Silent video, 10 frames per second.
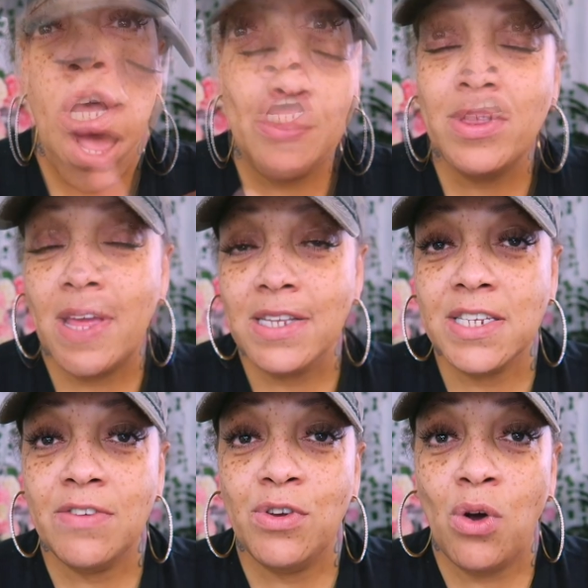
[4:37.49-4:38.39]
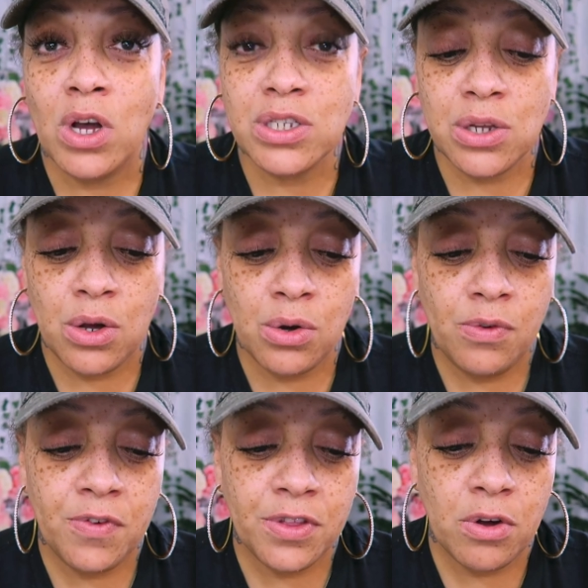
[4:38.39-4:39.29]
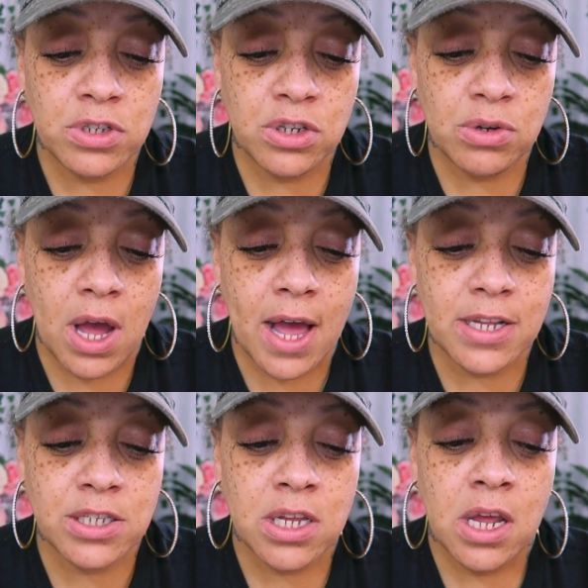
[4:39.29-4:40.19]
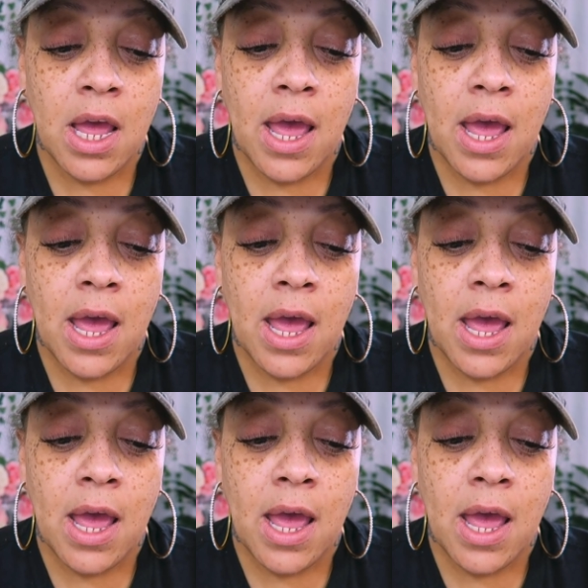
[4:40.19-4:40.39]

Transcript: Happy Thanksgiving also for those of you guys,